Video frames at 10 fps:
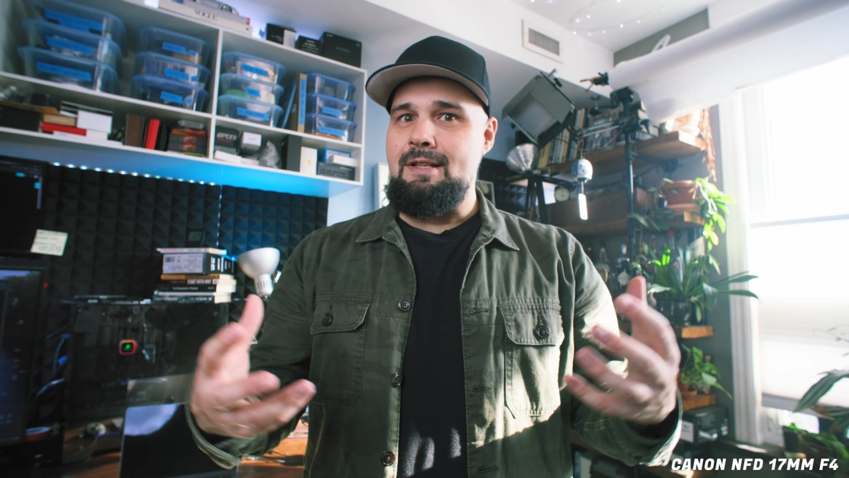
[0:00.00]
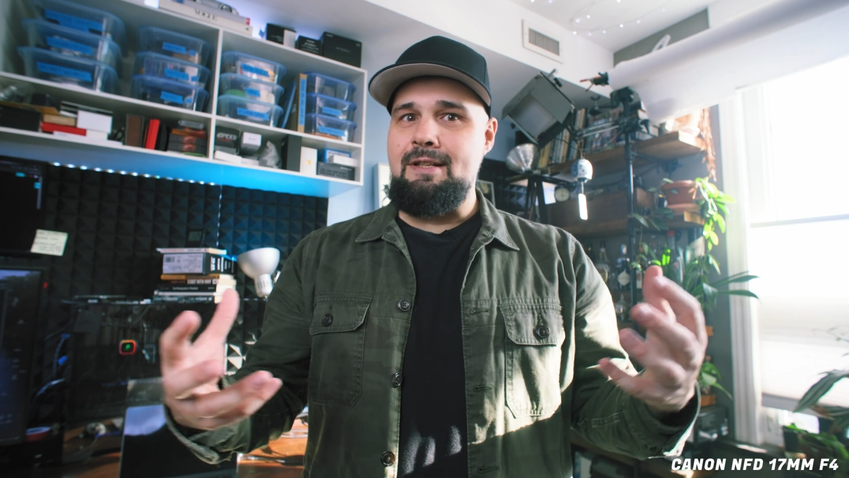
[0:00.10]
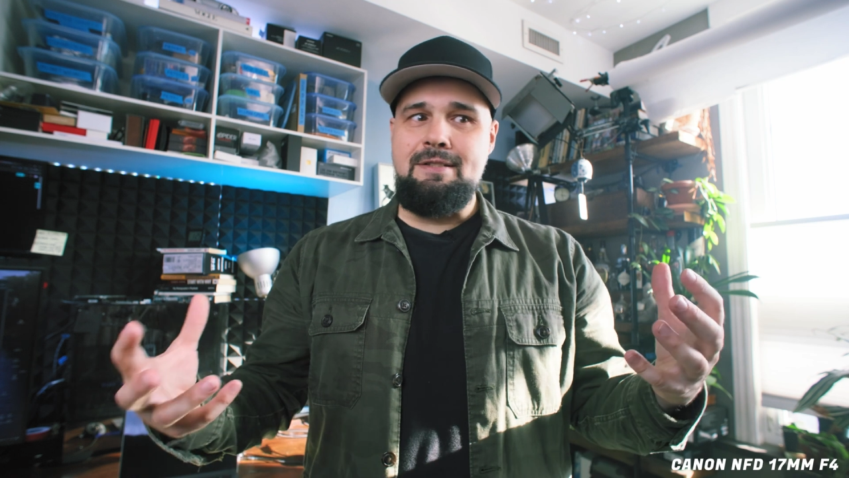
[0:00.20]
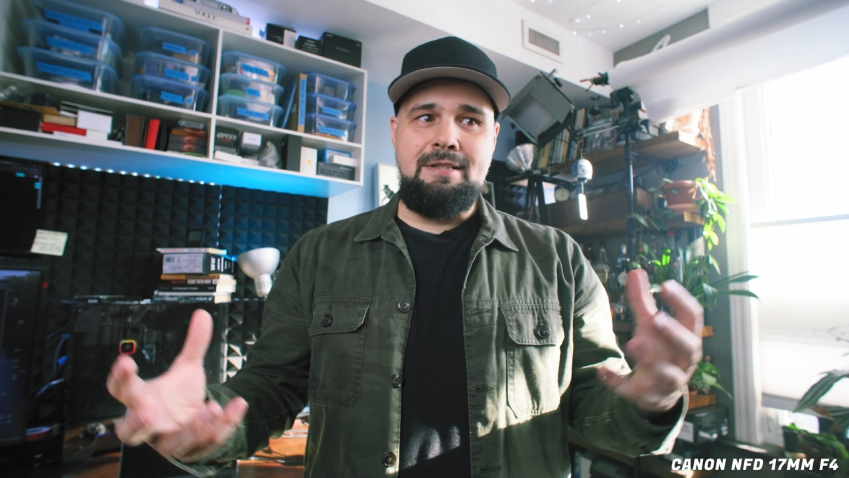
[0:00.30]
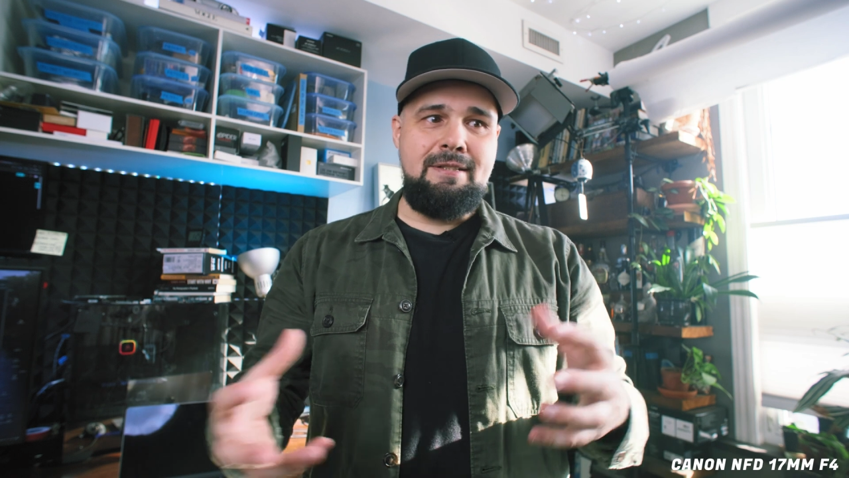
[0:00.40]

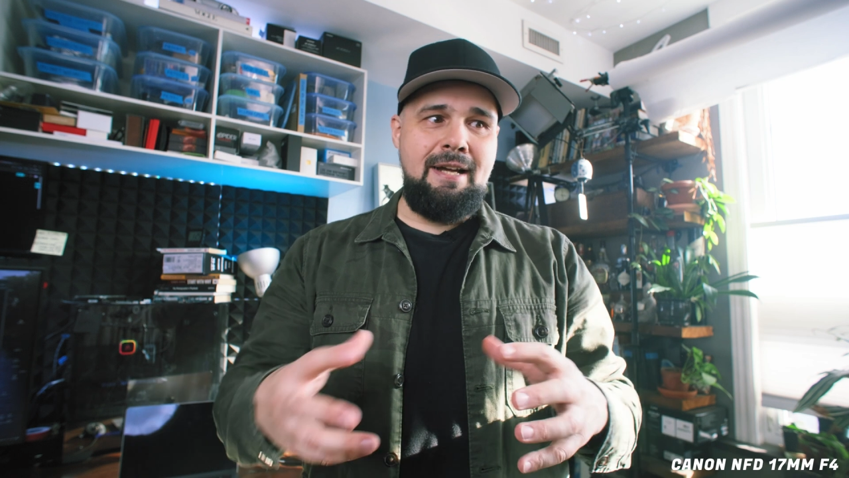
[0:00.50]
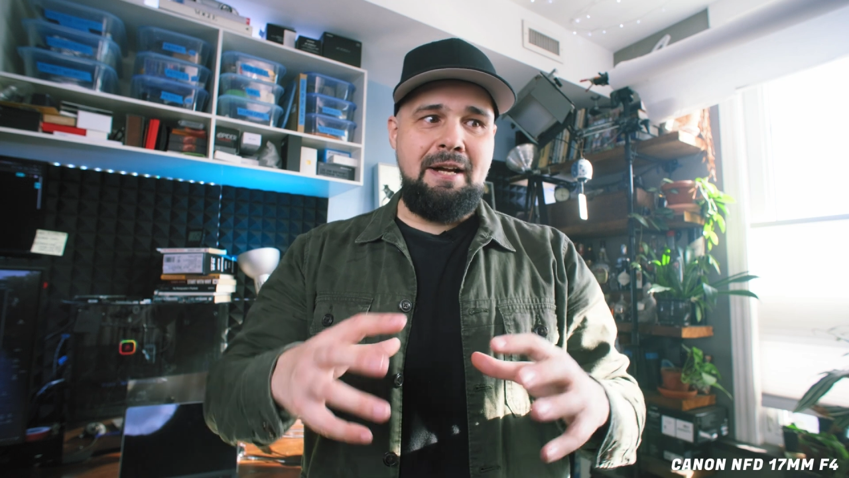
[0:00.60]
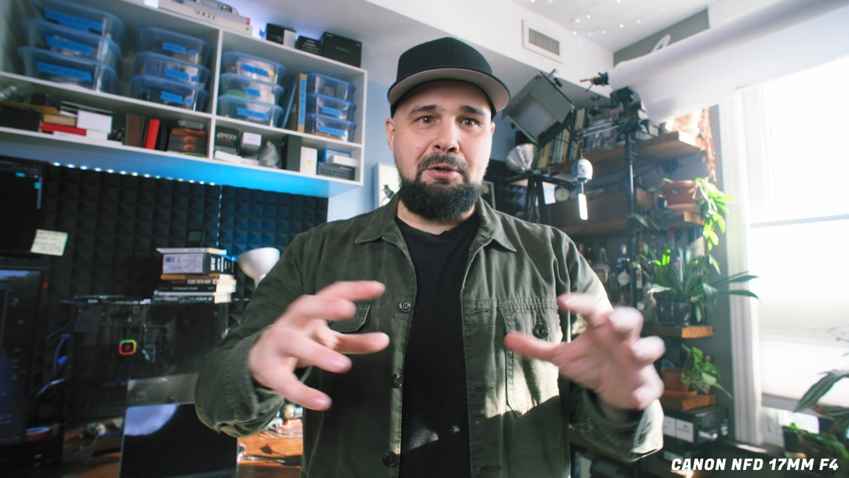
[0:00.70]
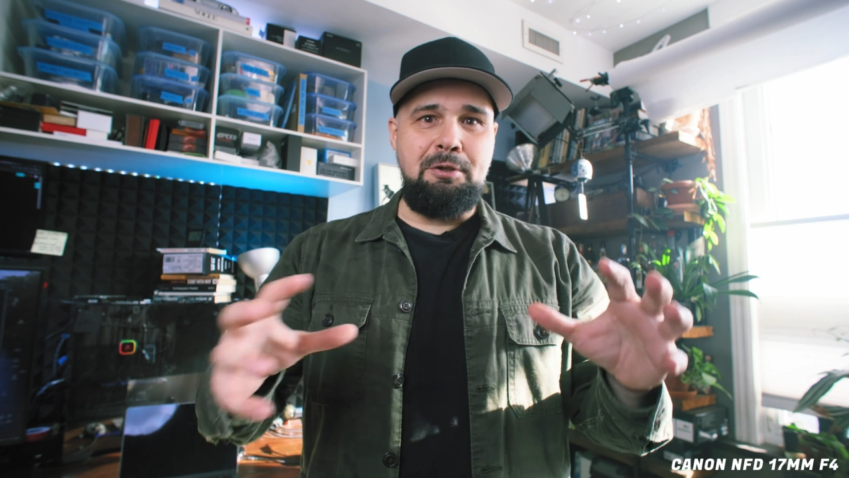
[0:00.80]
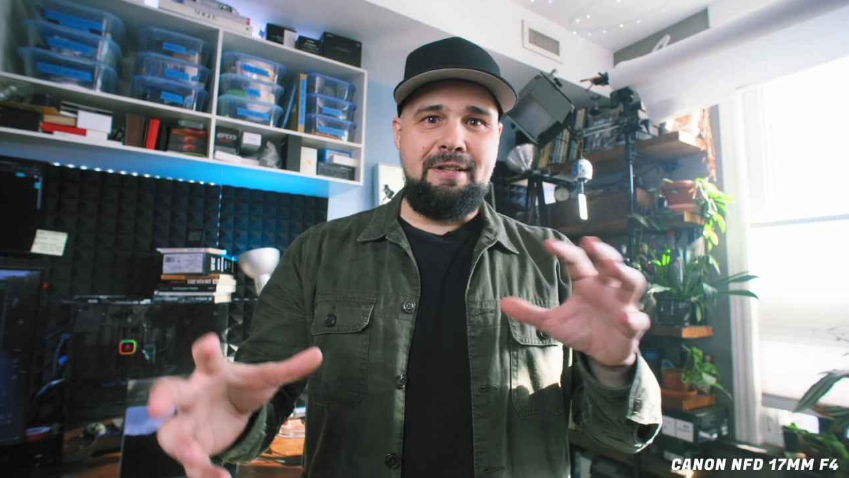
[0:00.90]
Things just
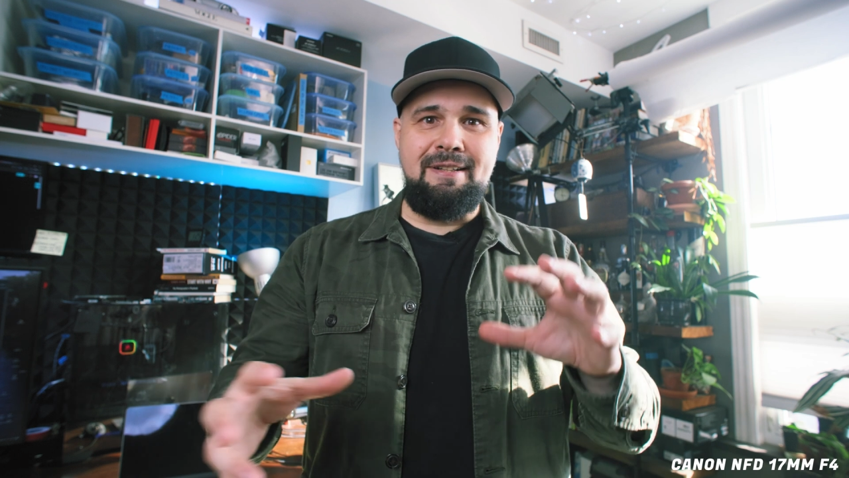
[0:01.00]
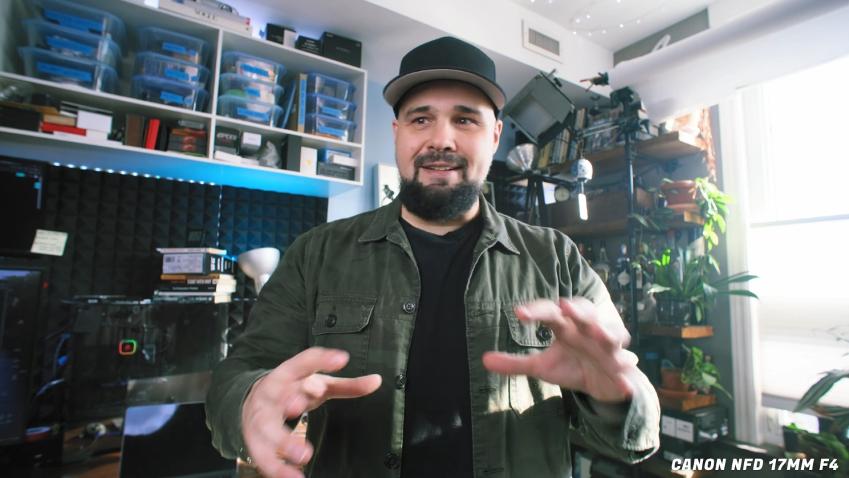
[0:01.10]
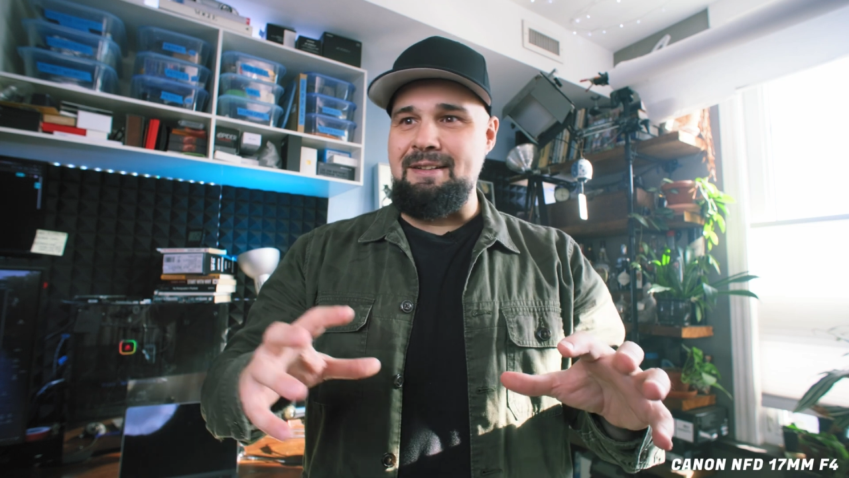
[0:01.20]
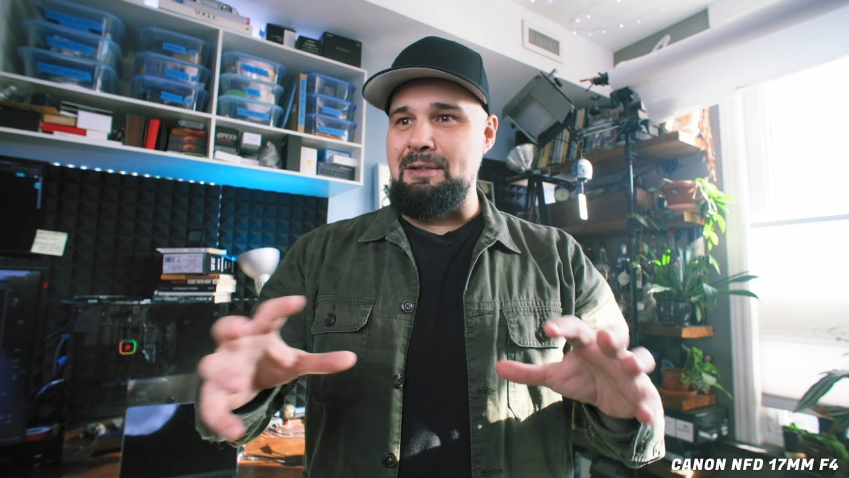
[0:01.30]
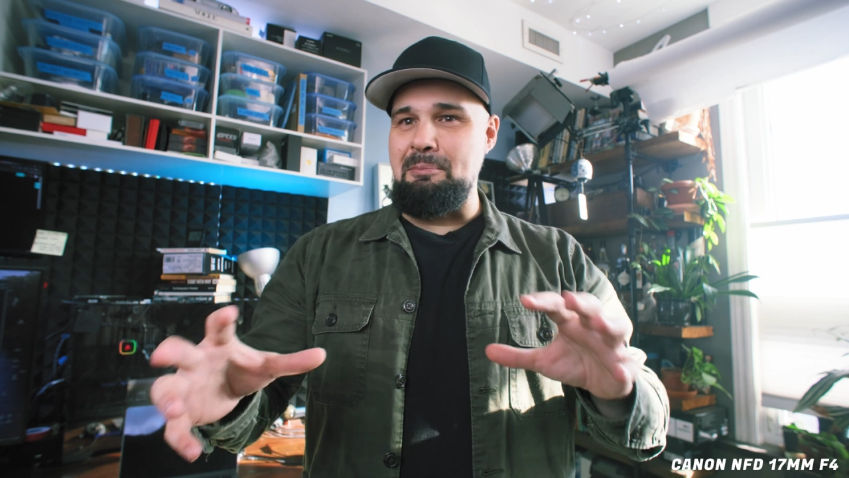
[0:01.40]
kind of look
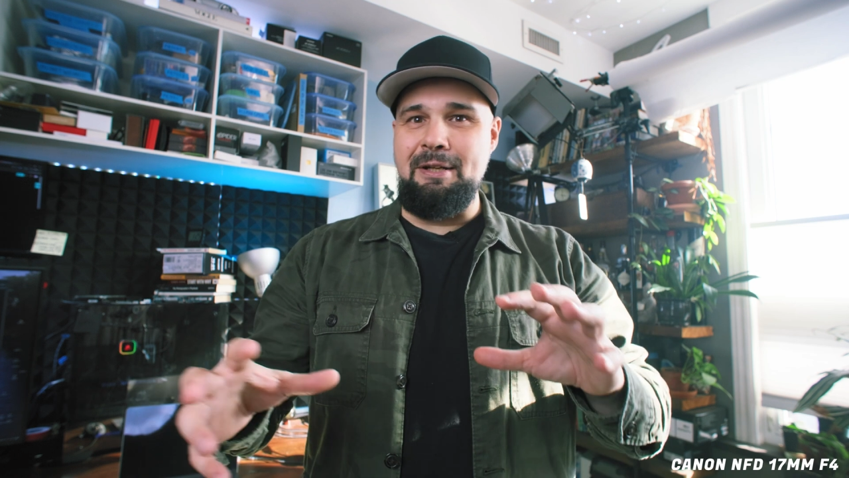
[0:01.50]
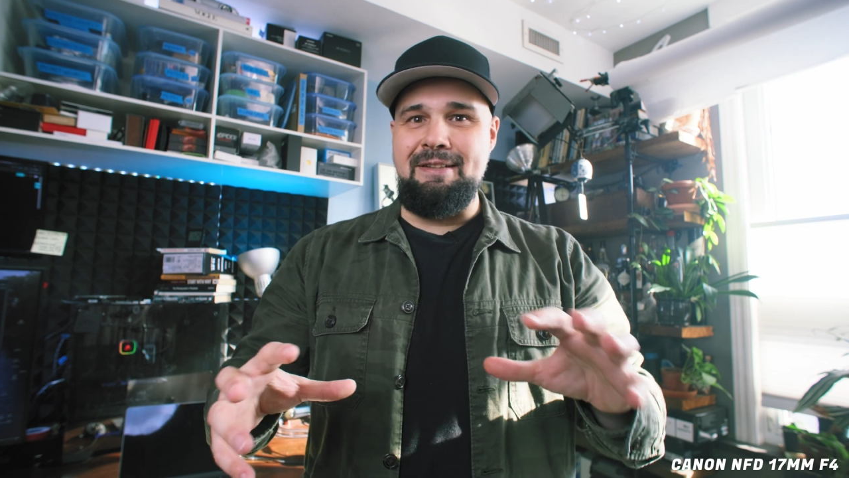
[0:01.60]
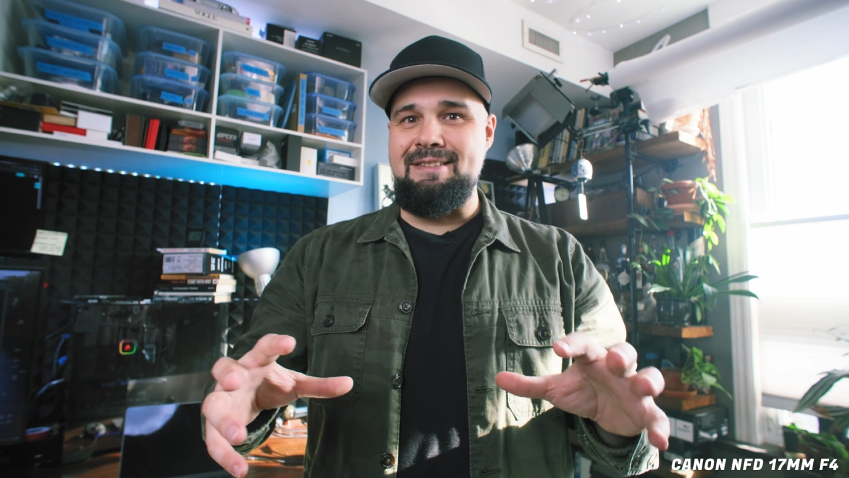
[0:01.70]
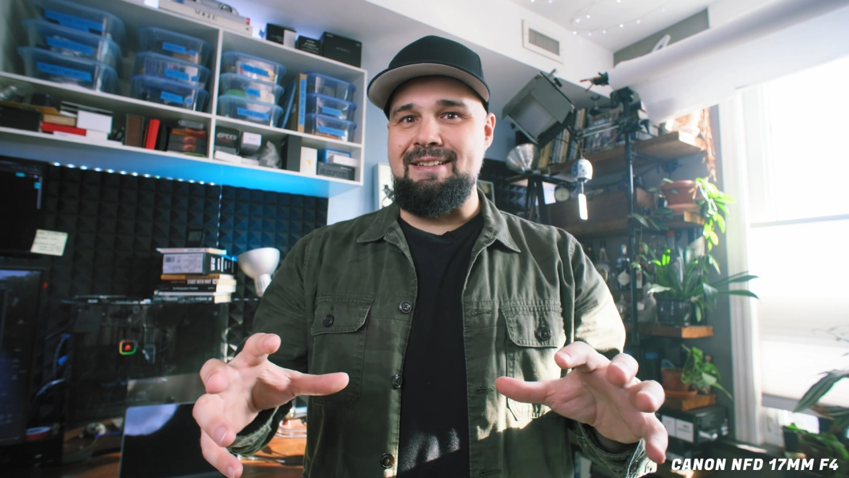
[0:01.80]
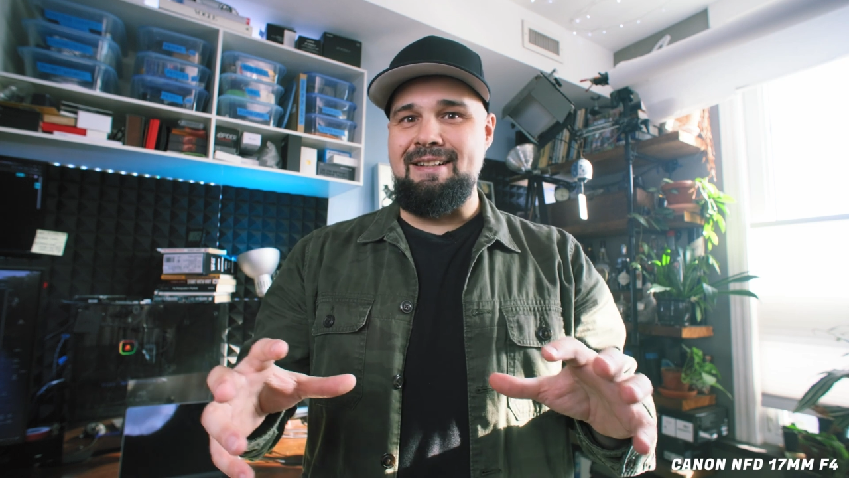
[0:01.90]
a little
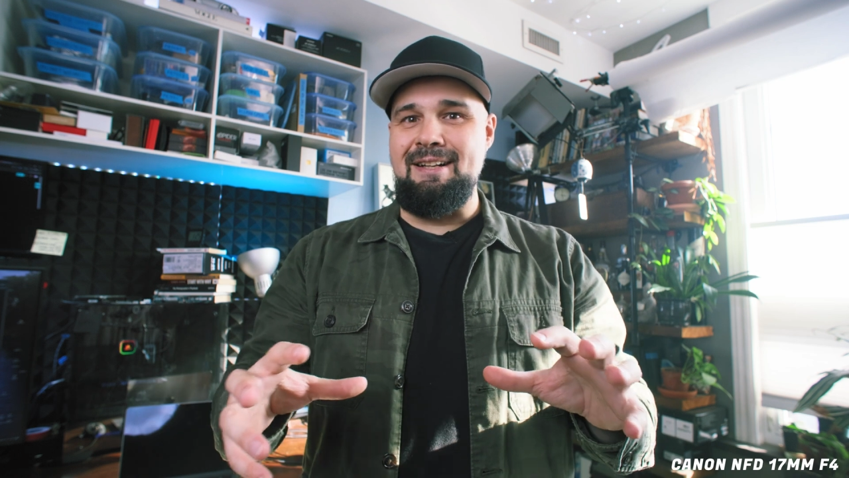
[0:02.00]
bit